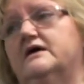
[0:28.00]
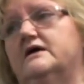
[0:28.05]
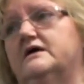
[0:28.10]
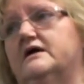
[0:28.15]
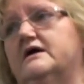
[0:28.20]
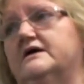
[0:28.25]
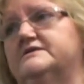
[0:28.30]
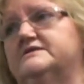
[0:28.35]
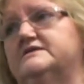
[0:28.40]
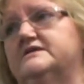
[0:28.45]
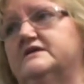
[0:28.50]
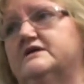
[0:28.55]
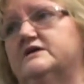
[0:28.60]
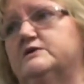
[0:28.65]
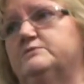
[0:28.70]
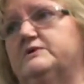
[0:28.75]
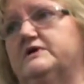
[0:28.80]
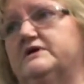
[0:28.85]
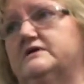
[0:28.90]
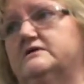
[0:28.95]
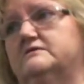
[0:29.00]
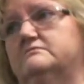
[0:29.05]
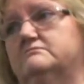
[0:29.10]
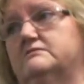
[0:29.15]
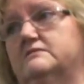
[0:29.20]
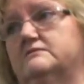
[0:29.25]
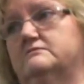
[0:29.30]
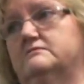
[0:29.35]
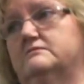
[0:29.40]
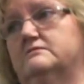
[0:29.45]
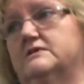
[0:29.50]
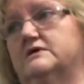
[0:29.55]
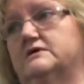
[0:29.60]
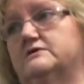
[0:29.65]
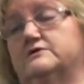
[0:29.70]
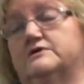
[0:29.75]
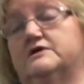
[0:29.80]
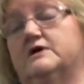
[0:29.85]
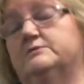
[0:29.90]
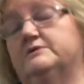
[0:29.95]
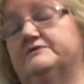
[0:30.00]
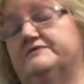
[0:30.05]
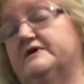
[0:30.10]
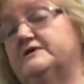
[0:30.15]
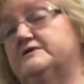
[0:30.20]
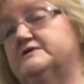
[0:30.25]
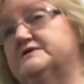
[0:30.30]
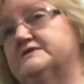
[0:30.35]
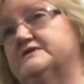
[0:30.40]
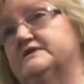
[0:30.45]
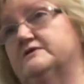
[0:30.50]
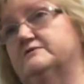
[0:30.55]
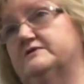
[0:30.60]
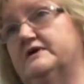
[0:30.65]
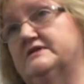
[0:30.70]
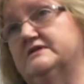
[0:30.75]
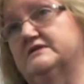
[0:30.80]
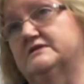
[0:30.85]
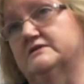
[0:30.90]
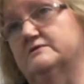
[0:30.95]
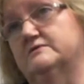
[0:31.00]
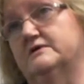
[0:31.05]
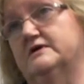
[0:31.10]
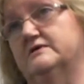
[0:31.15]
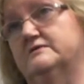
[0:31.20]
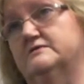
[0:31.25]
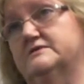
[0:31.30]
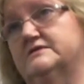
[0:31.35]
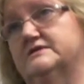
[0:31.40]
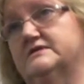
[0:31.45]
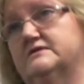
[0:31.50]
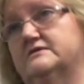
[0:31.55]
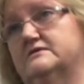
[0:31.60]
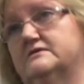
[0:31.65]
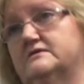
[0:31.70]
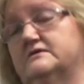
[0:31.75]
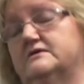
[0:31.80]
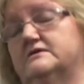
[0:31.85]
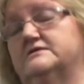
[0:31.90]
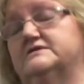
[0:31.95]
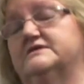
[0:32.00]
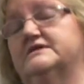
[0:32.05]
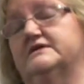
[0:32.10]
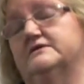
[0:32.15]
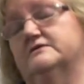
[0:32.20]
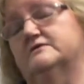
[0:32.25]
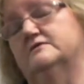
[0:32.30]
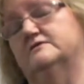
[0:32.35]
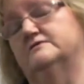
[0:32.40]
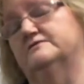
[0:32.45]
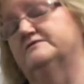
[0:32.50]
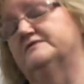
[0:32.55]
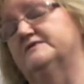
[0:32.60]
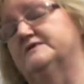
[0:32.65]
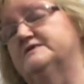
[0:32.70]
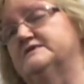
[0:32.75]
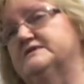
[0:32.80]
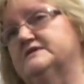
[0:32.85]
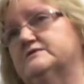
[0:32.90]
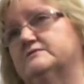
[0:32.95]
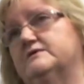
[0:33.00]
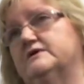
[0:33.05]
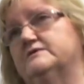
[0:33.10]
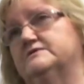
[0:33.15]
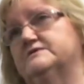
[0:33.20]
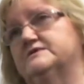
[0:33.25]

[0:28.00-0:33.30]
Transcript: It had taken me a good couple of hours to get ready to go out and to get the confidence to go out.